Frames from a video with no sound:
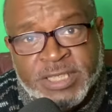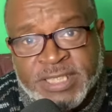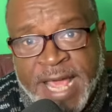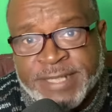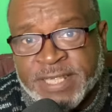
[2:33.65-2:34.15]
to
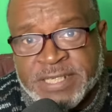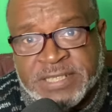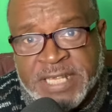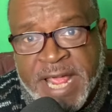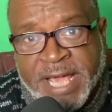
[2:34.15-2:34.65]
take
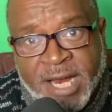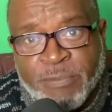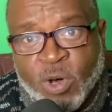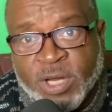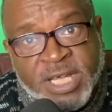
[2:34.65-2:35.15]
this thing and I'm
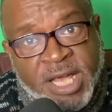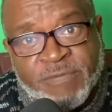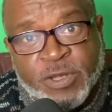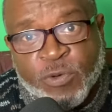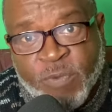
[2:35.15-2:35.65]
going to
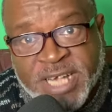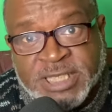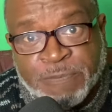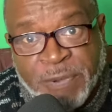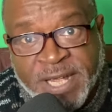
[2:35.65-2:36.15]
give you the
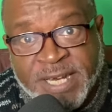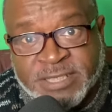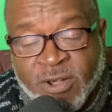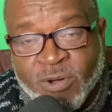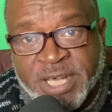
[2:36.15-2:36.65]
recipe that's
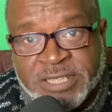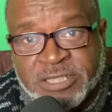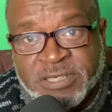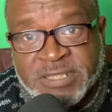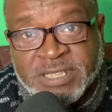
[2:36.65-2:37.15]
going to get
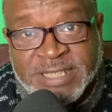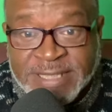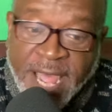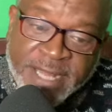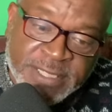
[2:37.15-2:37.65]
you to
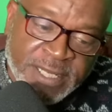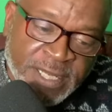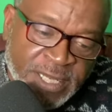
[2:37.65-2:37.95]
success.